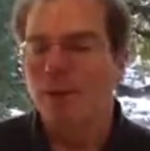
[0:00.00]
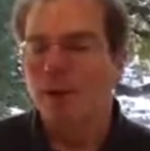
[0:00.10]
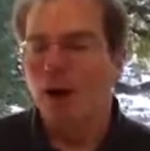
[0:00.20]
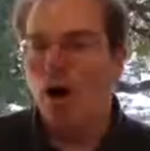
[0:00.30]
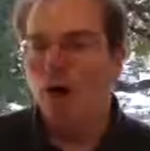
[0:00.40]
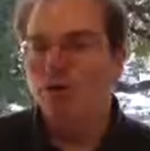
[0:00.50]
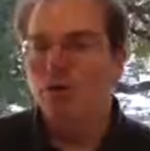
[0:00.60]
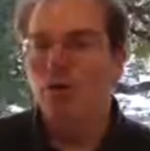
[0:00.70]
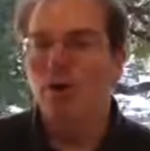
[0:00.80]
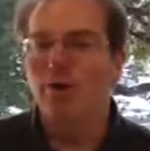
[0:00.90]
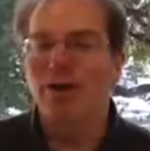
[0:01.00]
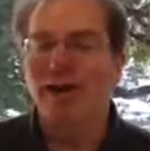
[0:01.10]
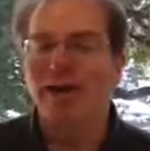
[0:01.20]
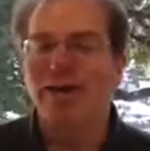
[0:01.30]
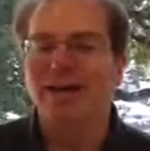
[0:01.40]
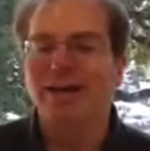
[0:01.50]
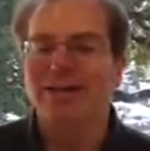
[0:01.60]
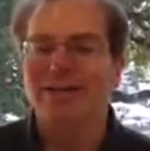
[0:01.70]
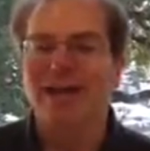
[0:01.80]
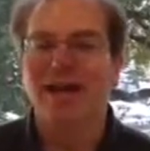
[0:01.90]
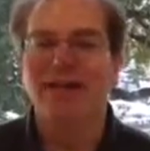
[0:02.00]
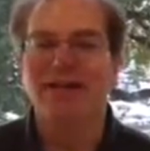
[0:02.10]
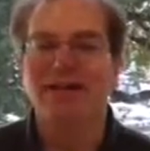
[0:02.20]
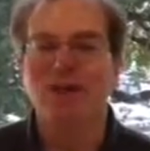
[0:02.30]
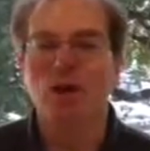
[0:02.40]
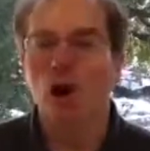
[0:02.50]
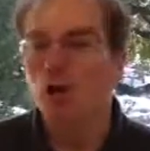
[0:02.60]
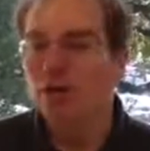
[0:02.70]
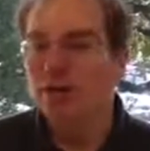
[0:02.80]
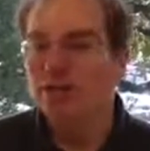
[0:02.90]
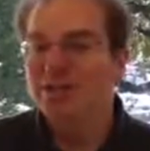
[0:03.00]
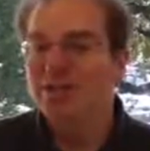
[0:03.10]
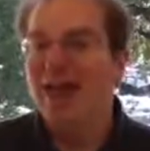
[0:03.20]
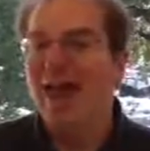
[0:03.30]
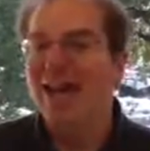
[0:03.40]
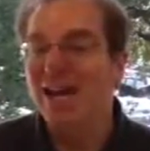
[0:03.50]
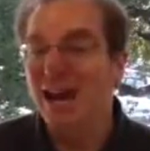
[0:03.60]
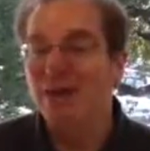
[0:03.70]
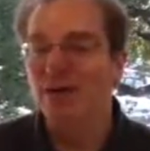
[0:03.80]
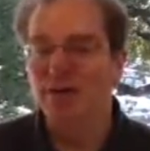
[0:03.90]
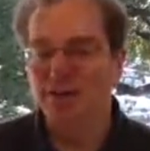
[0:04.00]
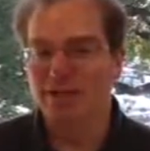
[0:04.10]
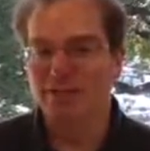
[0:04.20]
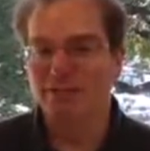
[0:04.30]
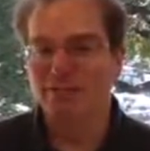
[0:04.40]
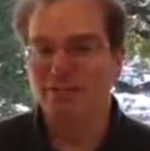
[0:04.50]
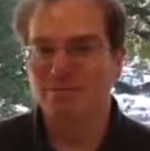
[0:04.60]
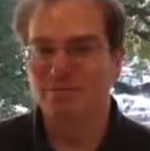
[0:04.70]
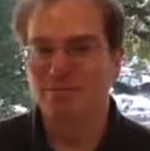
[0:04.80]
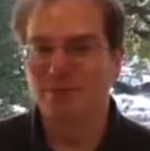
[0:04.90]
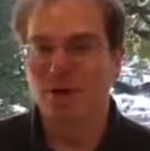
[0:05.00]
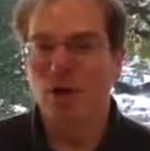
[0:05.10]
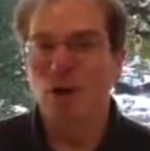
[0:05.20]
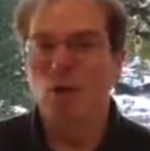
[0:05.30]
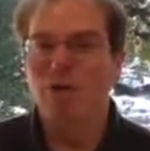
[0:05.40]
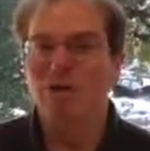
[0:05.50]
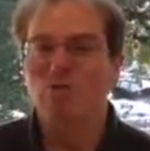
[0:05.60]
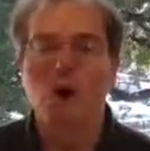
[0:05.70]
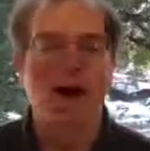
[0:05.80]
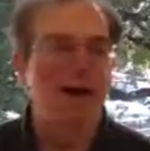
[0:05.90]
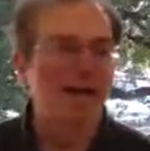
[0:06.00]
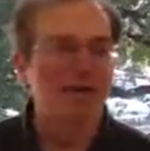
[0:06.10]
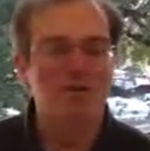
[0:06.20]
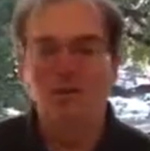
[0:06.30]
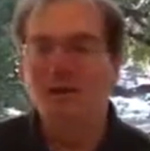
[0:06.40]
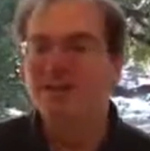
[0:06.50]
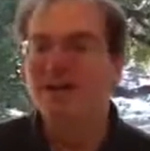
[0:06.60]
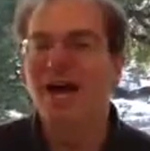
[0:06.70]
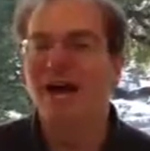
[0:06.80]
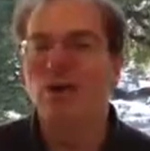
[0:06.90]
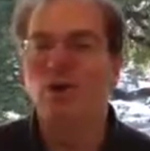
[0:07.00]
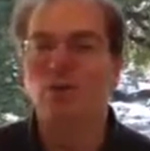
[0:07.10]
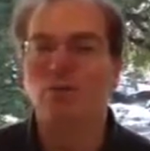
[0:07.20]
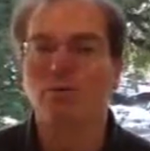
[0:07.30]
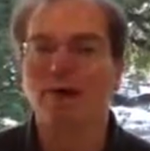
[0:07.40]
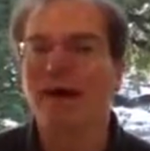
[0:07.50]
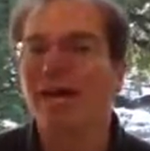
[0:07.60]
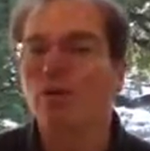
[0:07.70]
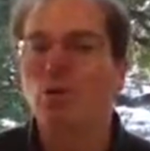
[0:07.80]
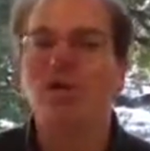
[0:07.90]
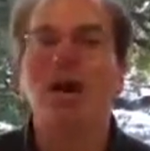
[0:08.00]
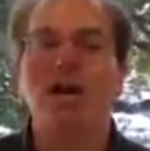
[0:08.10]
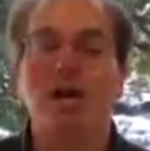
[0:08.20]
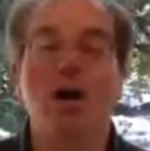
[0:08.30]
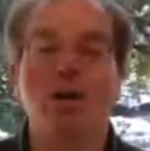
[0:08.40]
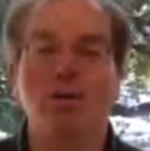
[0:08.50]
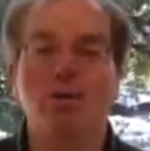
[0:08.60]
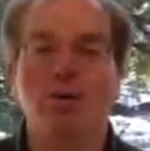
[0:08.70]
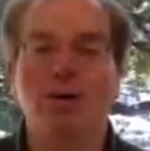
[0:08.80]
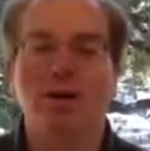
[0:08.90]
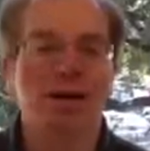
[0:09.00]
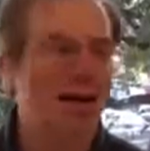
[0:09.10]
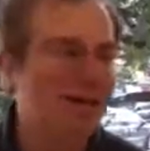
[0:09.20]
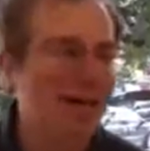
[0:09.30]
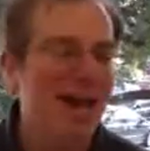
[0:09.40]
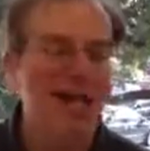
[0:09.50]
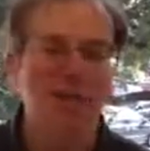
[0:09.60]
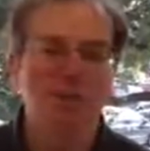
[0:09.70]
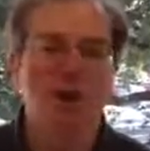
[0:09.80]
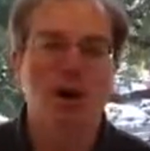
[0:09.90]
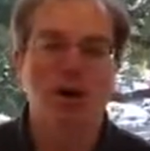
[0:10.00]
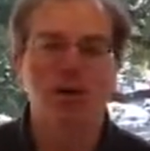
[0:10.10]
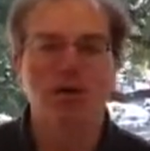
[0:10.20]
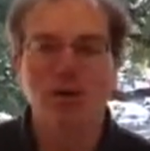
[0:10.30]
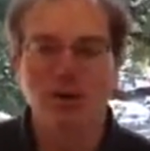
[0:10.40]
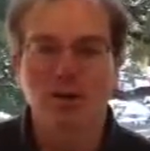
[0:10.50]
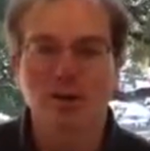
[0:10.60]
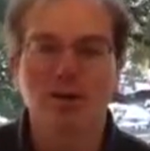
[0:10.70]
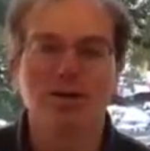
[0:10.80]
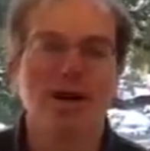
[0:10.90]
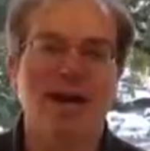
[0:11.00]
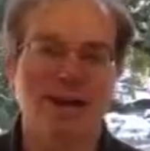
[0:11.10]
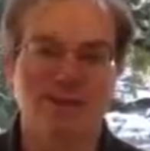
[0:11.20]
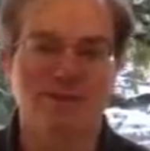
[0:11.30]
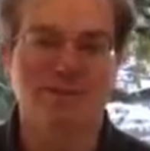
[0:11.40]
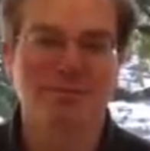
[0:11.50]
But also with that is that it is odorless and colorless, which is why it could fill an entire room and you would not know. A tiny spark could ignite it.